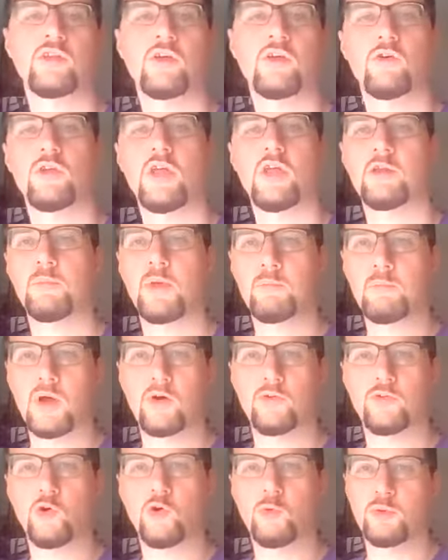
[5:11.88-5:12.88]
I had my
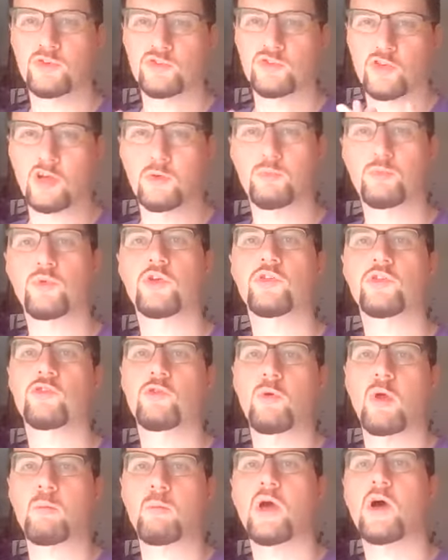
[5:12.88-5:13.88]
mouth open so I could breathe through
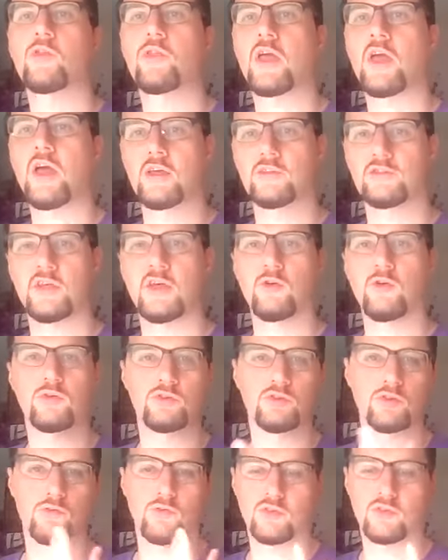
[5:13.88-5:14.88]
my mouth as I
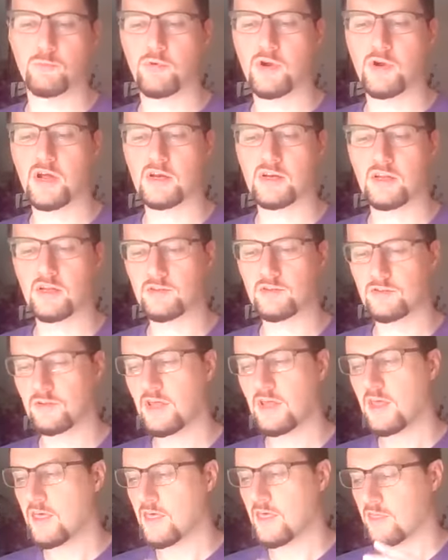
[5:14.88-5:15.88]
was doing the practice.
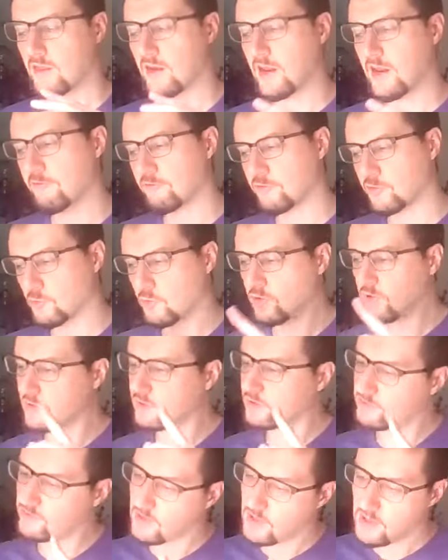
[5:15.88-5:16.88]
And then
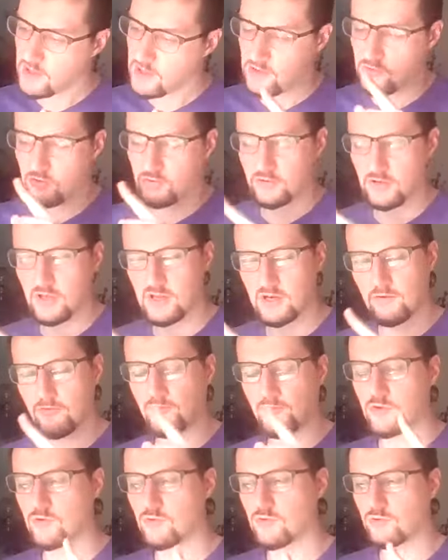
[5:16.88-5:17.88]
afterwards, you just kind
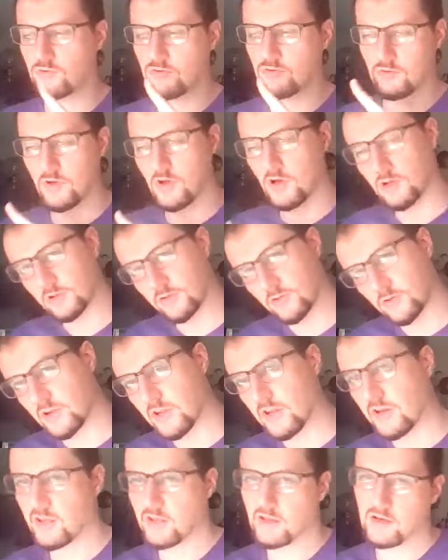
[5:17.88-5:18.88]
of use
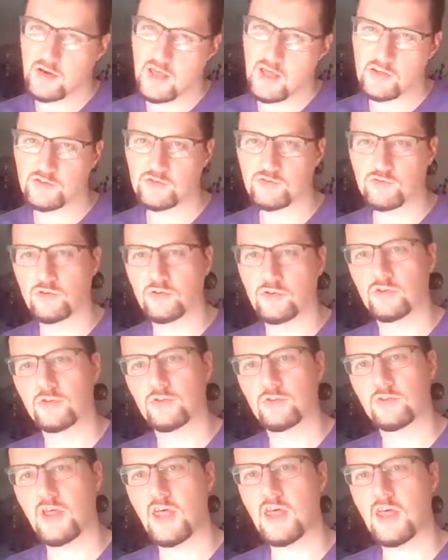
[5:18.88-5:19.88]
alternating
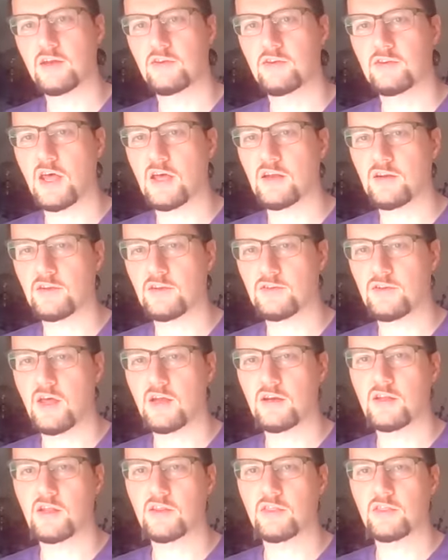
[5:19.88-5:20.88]
nostrils, head side to
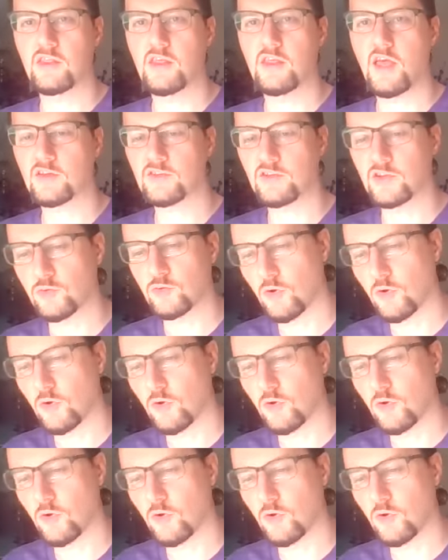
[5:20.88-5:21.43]
side to get the excess